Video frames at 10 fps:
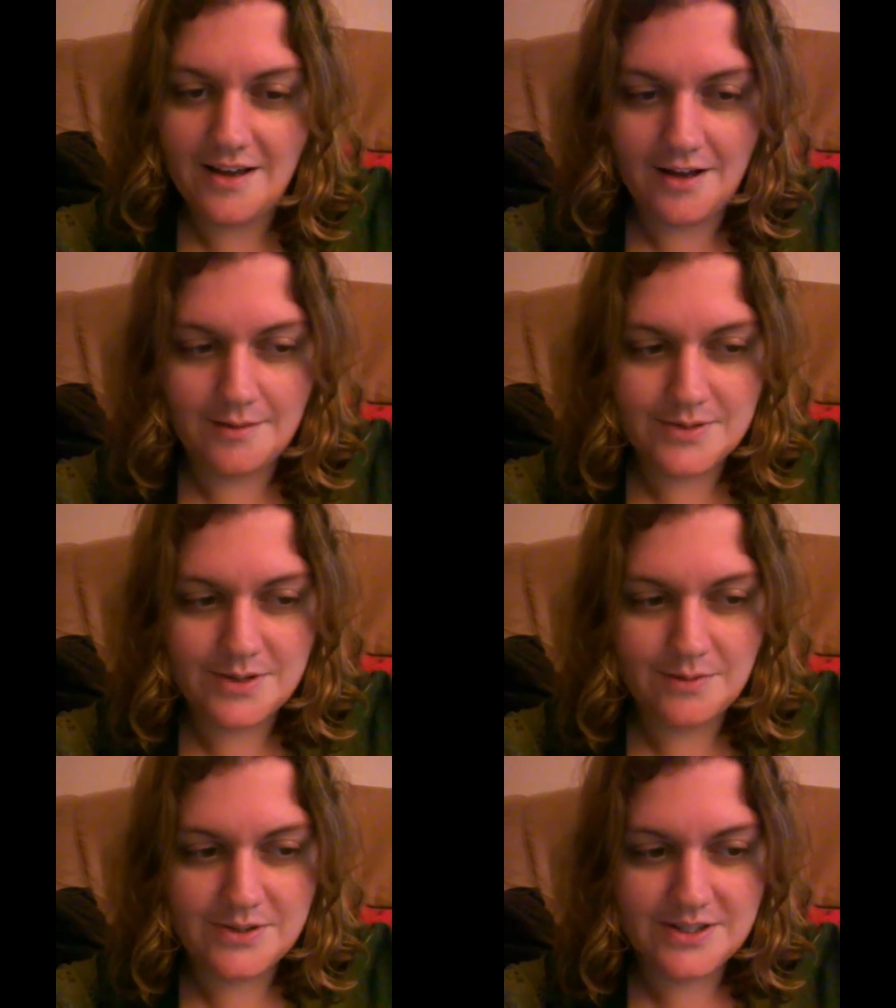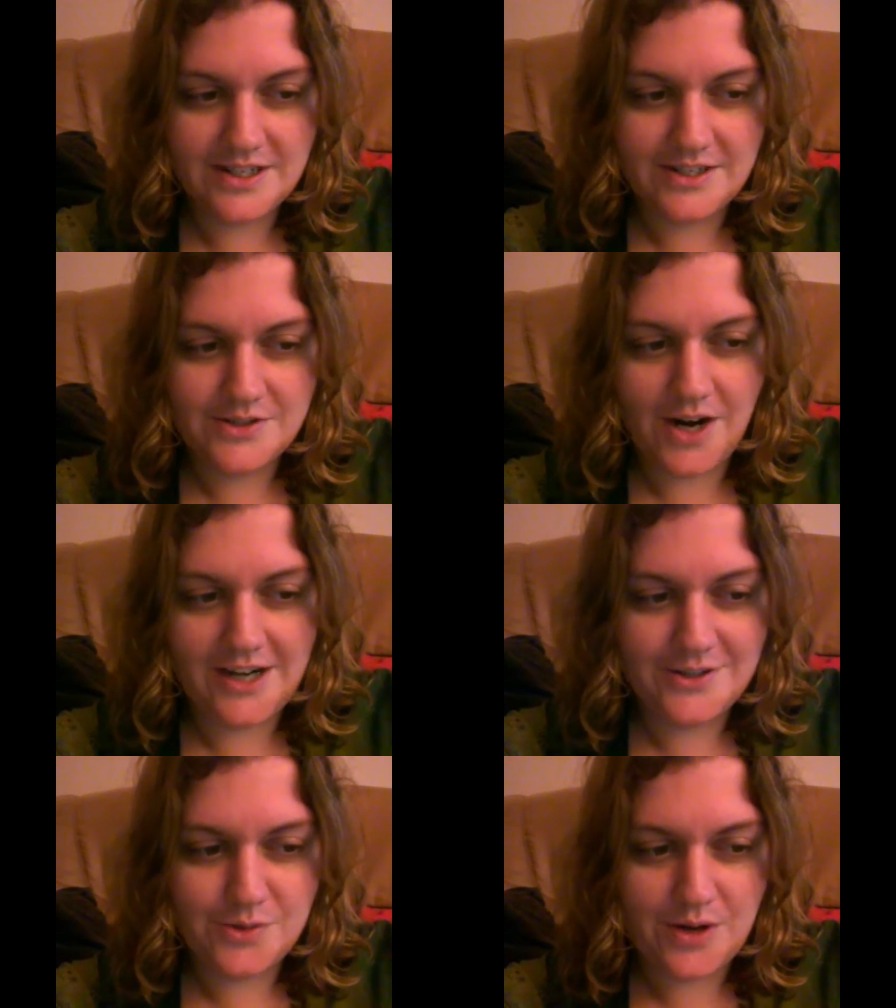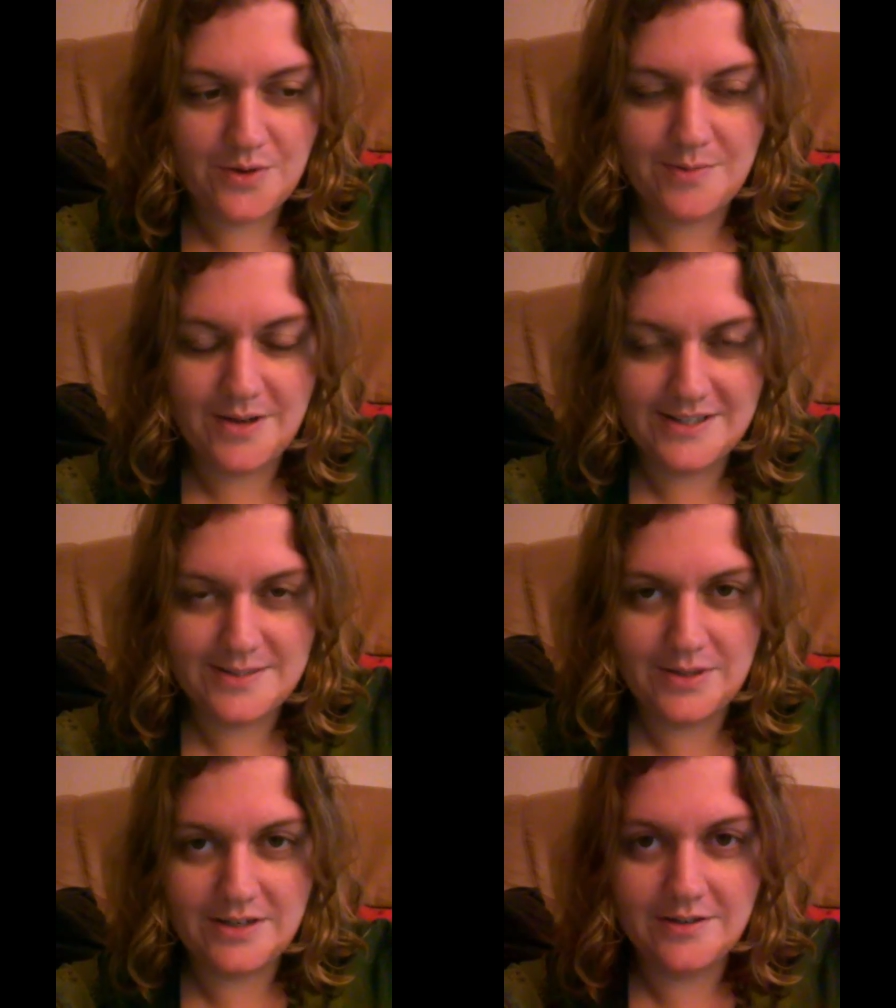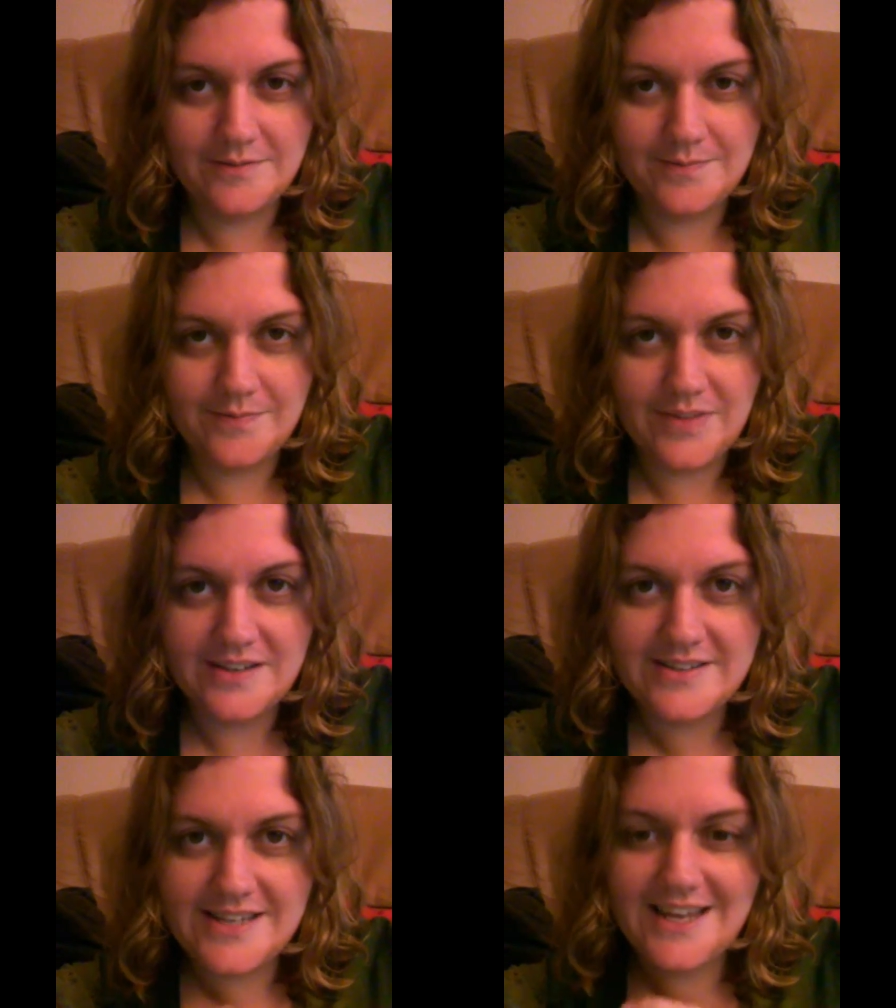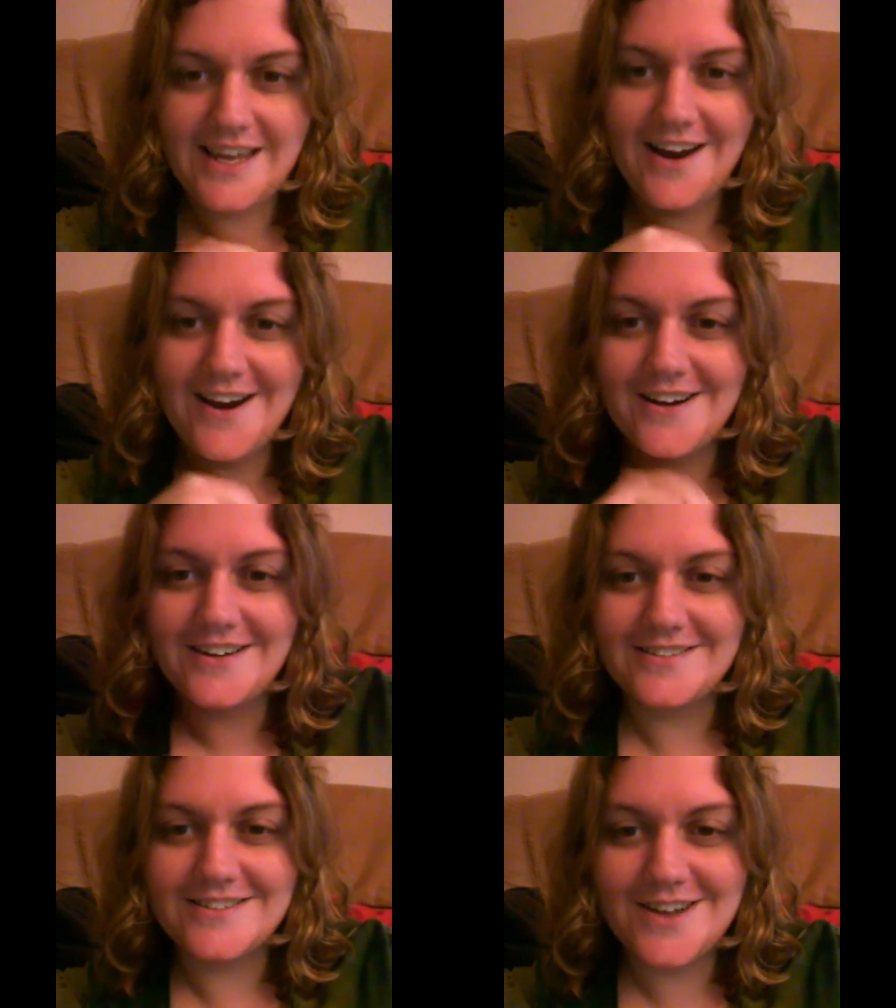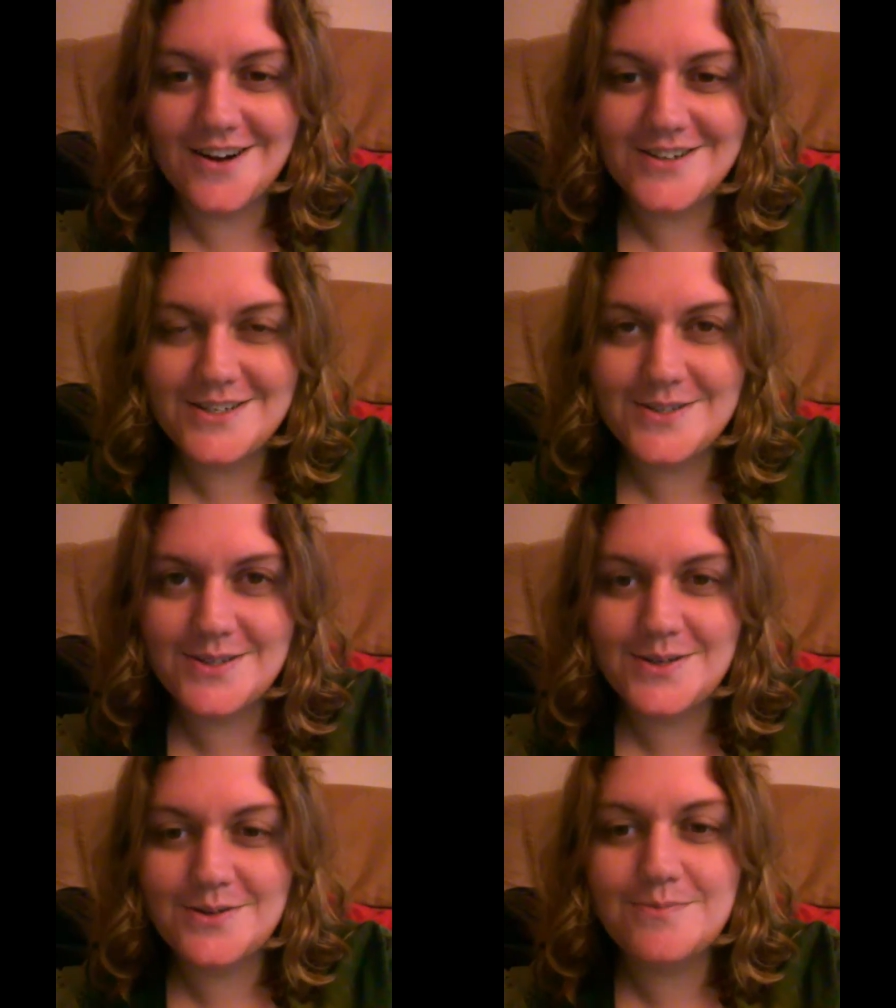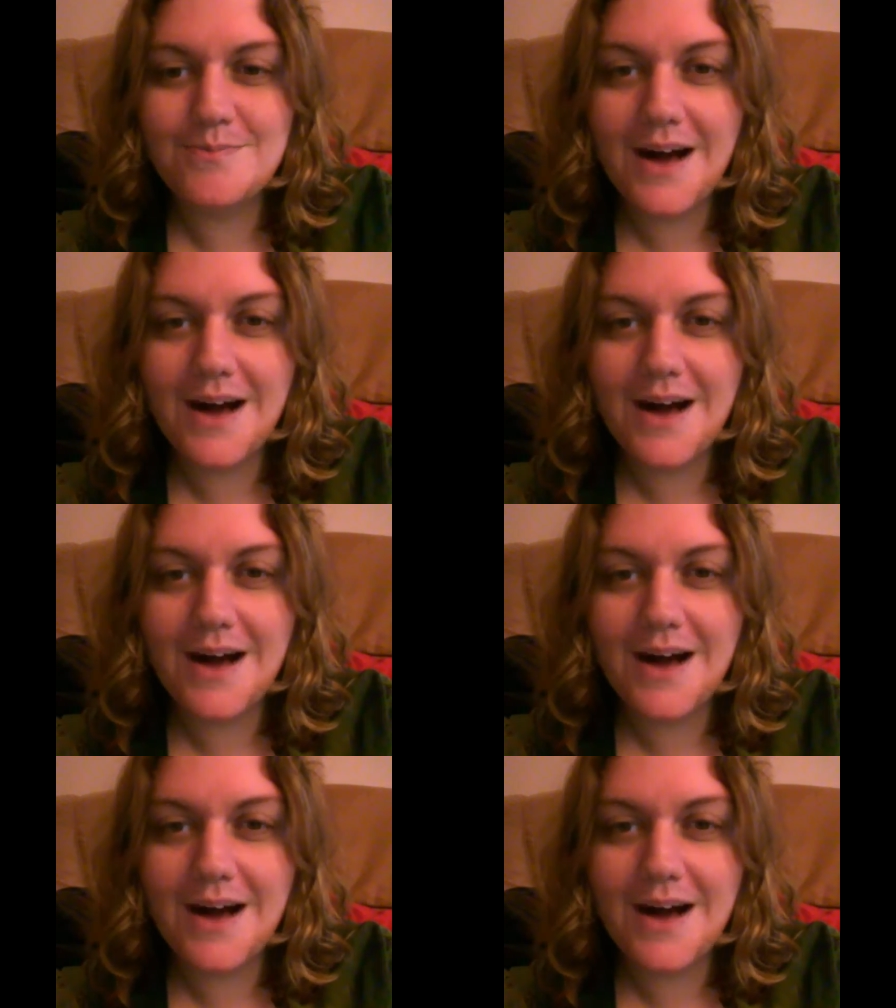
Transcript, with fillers: Um, so I'm just going to try and enjoy it with my husband. Take care. Talk to you soon.